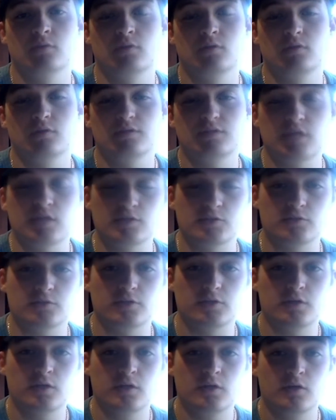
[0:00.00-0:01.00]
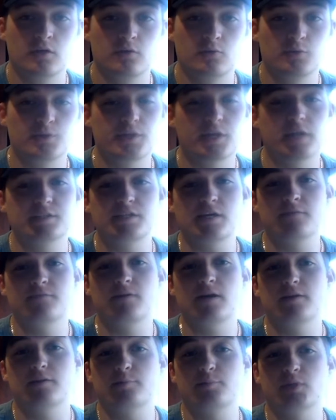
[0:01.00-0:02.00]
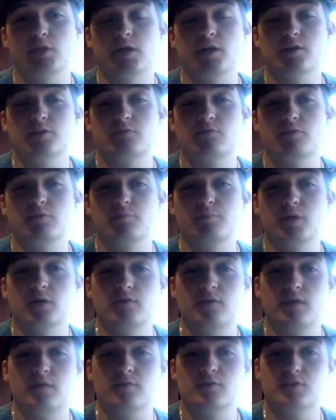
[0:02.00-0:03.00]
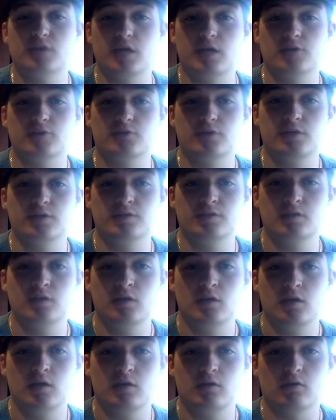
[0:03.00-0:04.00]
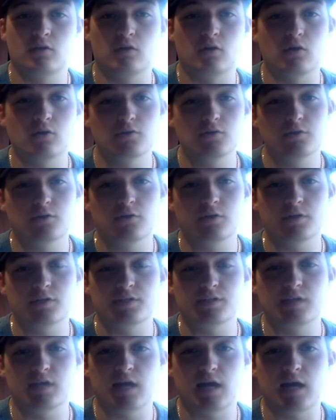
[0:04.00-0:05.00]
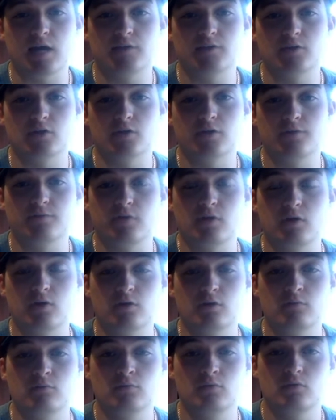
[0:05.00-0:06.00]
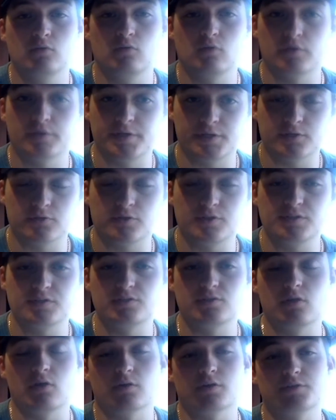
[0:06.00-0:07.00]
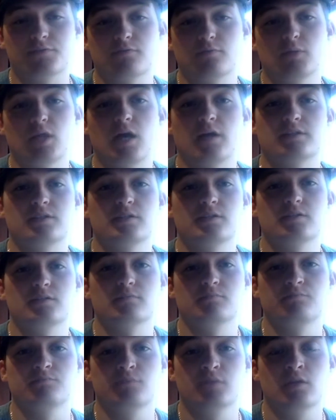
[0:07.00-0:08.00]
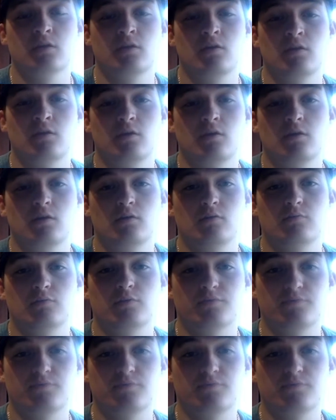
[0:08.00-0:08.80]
Essentially, we can identify the players with above average catch rates that are also going to see high target volume or an increase in targets from last season. But